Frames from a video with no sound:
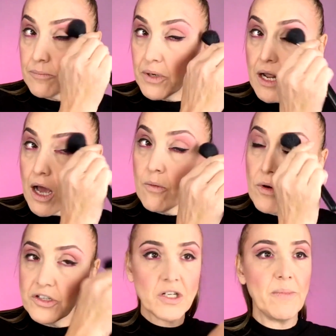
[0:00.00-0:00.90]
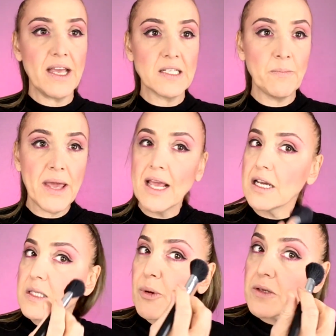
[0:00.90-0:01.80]
But I want to be as pink
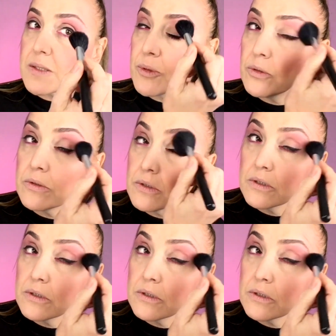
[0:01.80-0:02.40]
as possible.